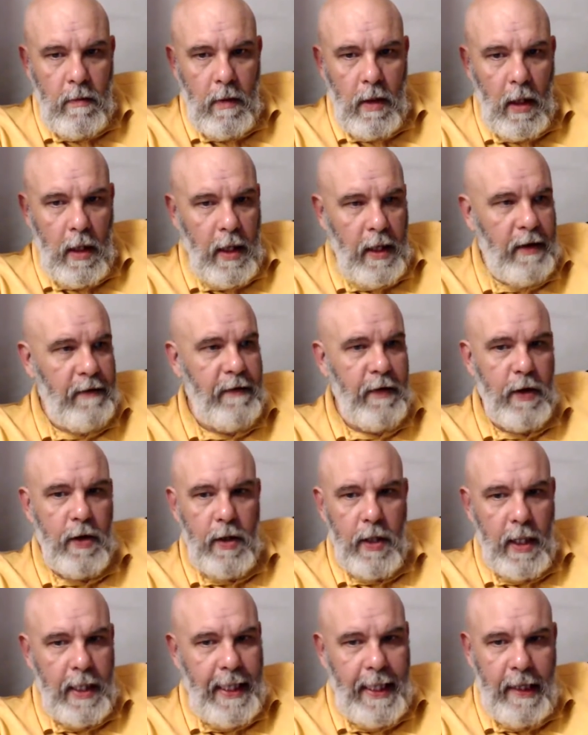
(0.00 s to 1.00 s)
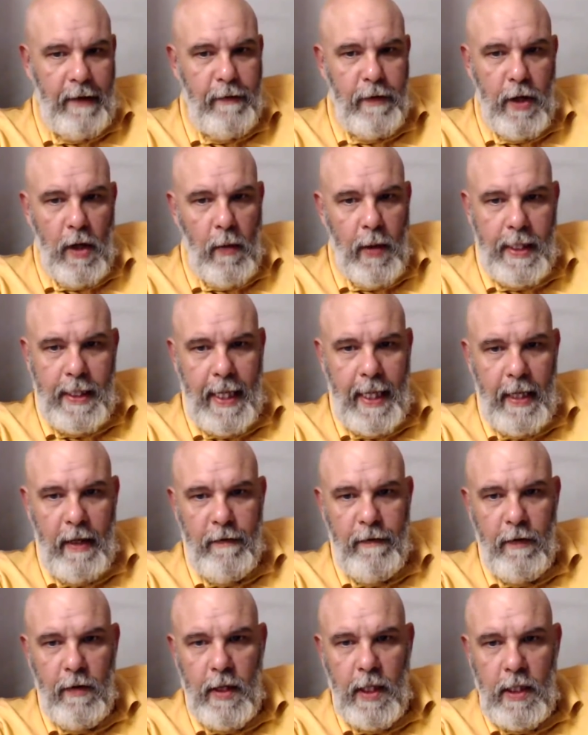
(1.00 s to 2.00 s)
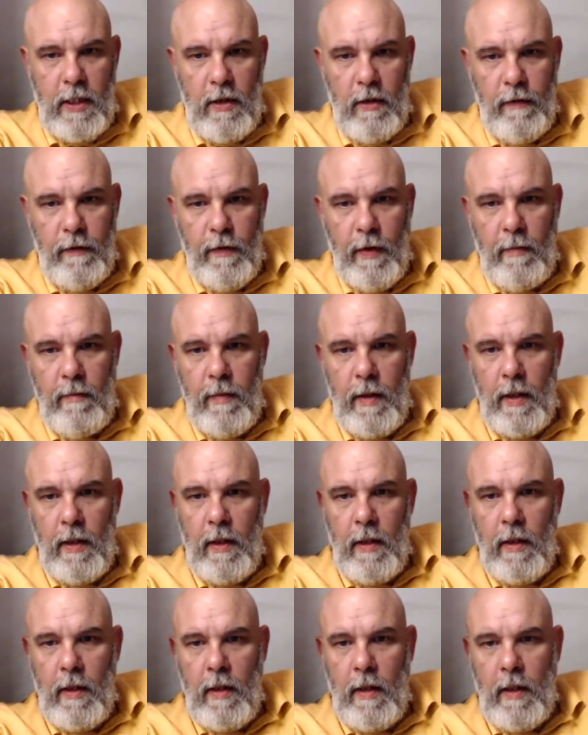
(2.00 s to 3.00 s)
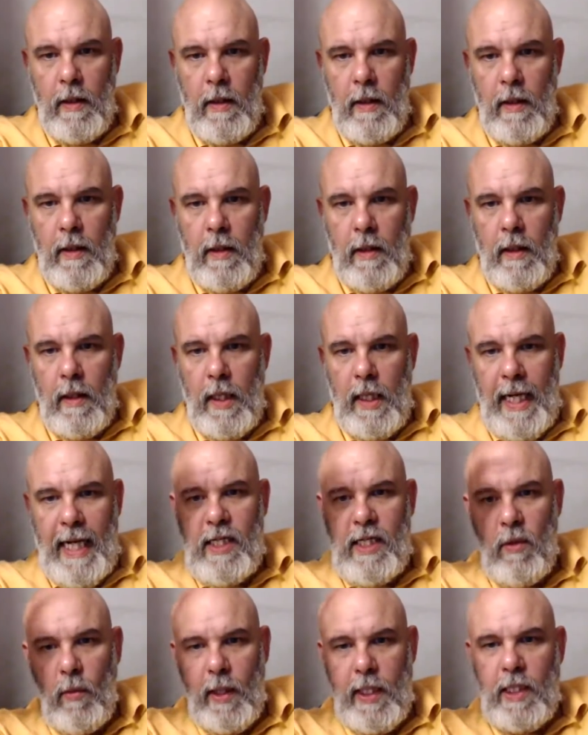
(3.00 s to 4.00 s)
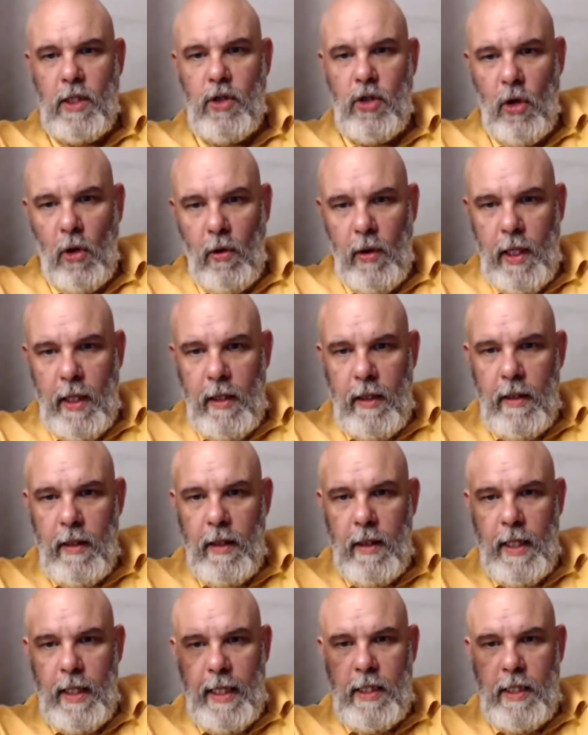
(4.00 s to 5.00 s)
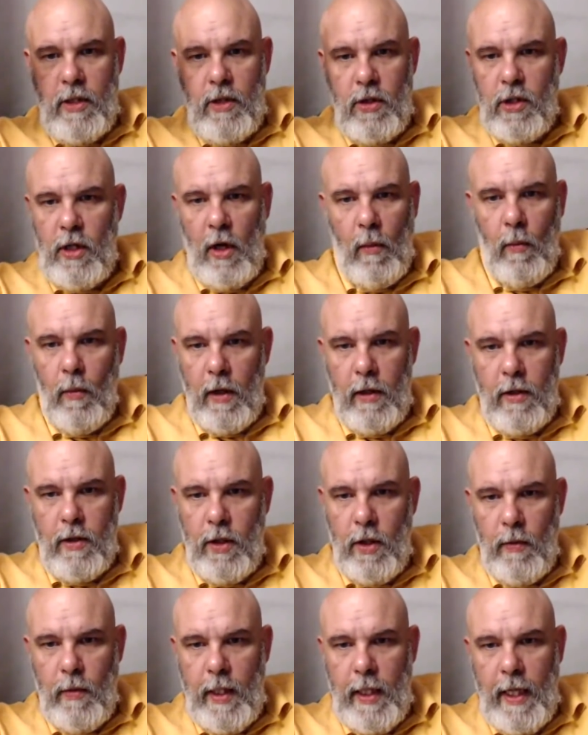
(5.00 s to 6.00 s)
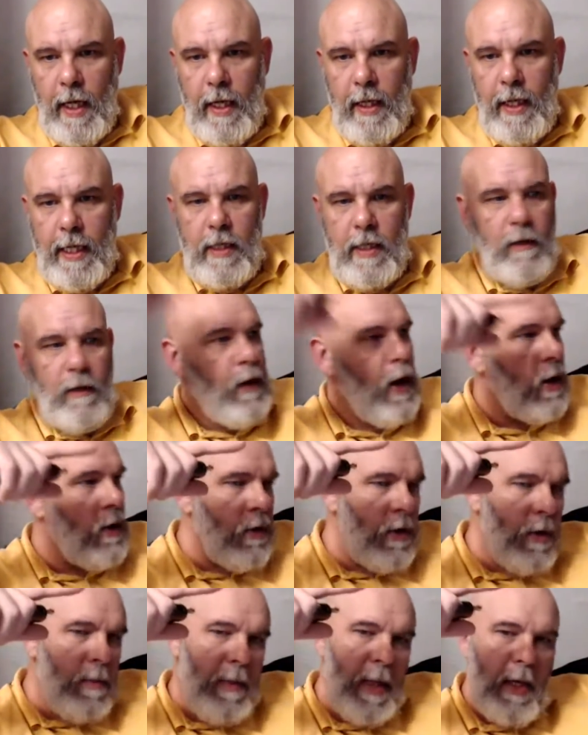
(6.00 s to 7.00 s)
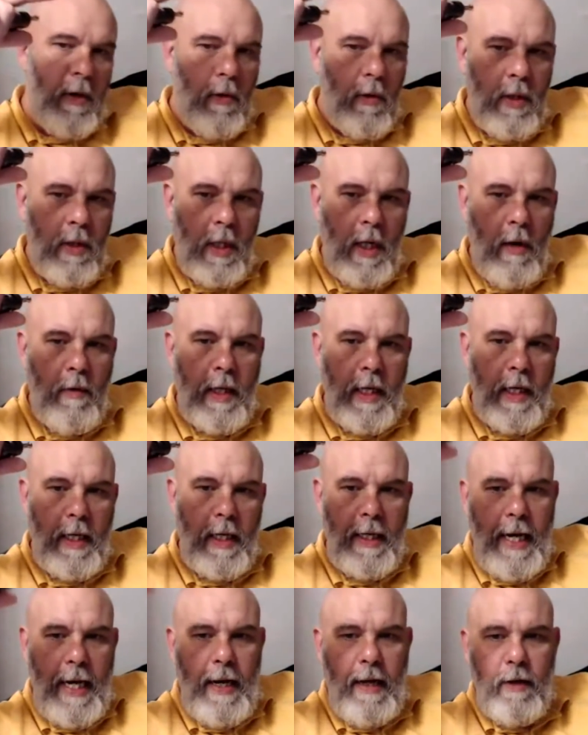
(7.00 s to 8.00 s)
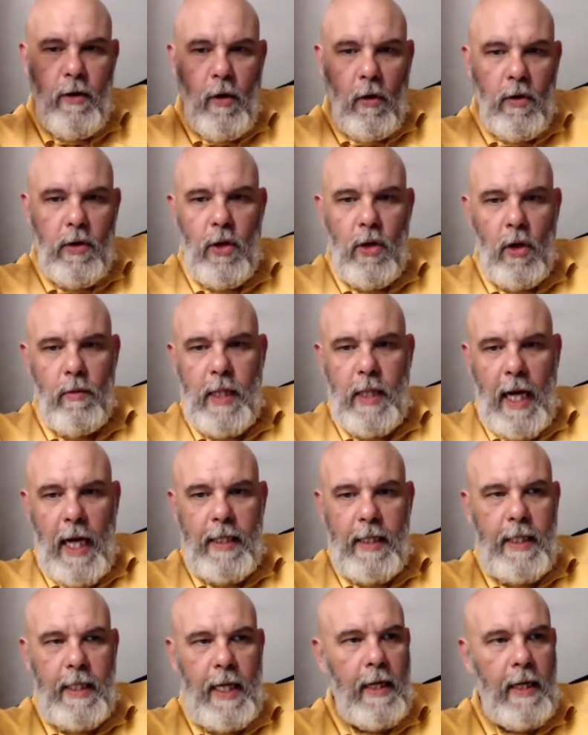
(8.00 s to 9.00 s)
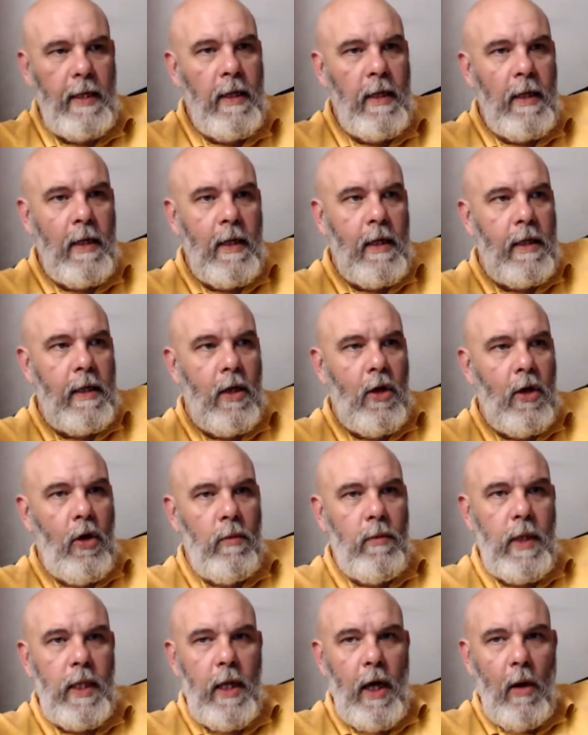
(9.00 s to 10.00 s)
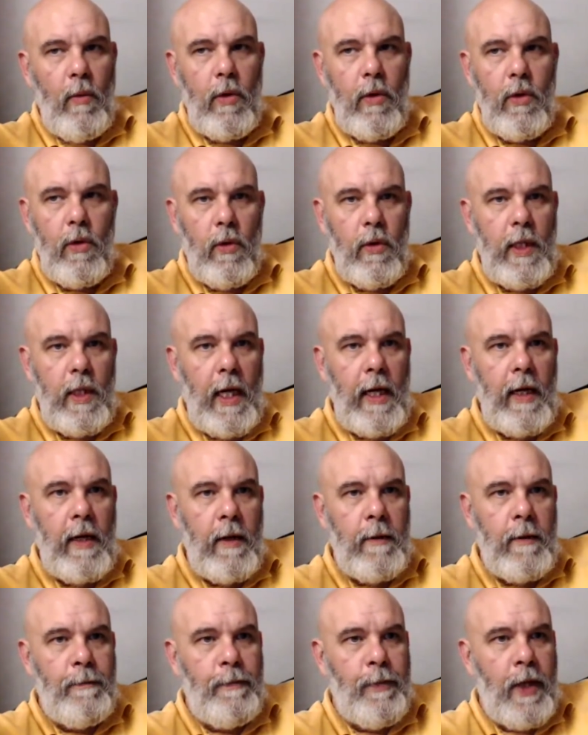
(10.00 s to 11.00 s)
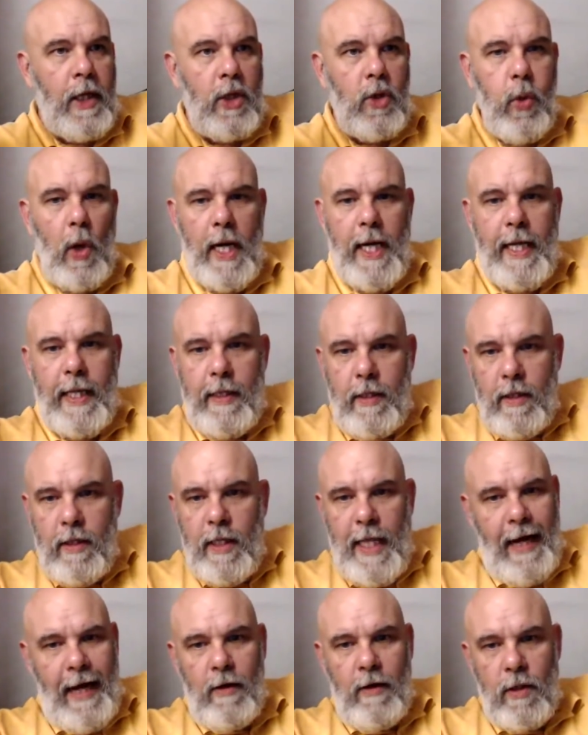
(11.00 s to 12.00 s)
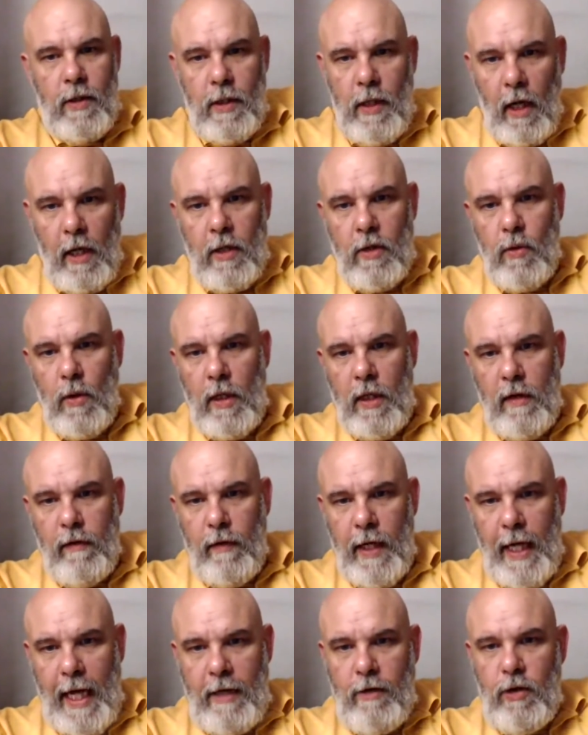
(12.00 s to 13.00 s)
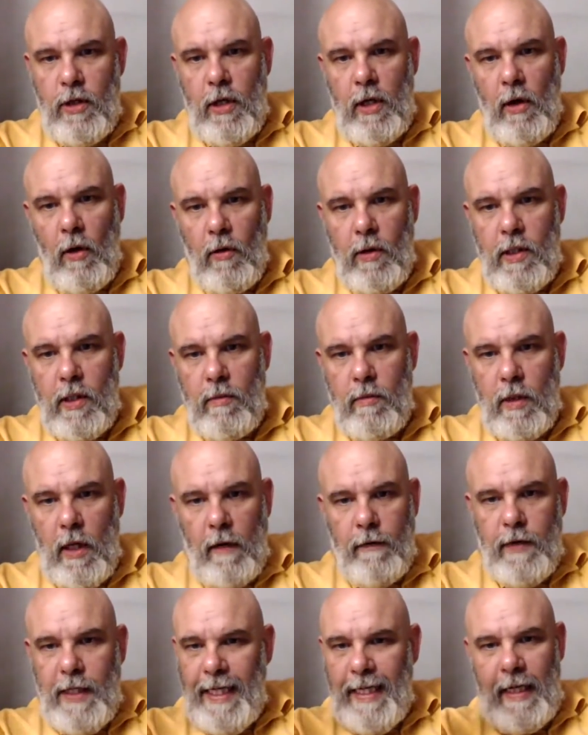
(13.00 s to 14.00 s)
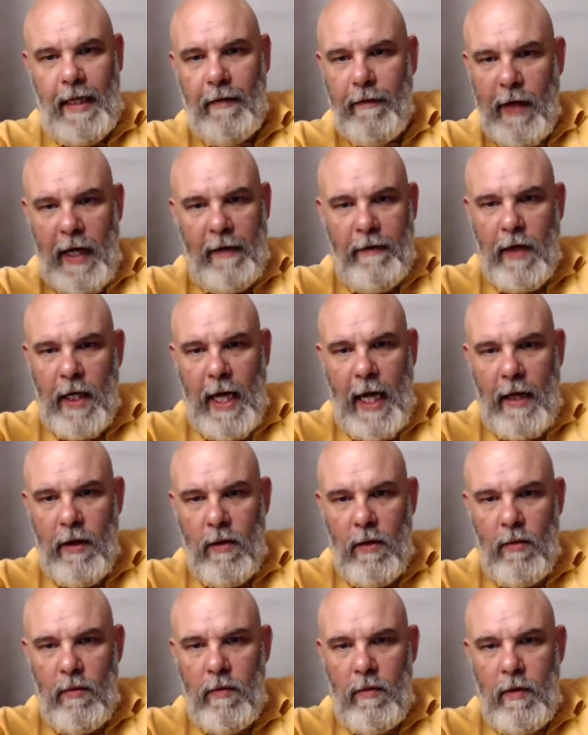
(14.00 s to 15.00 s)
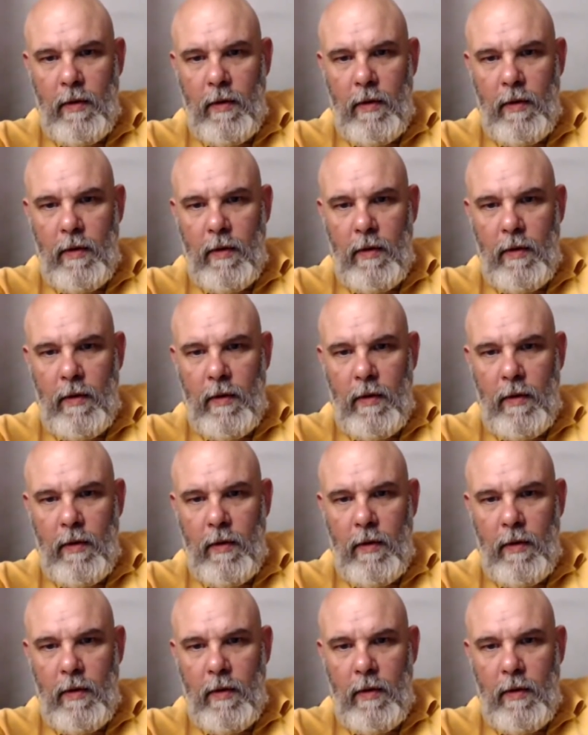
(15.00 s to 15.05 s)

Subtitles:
I didn't even know where to get the fucking stuff from, unless I went to China, and then it's just not worth doing that unless I've got another big order going in. And then at 9 times out of 10, the company that I would order $20,000 worth of electrical items off didn't even have the Canthal.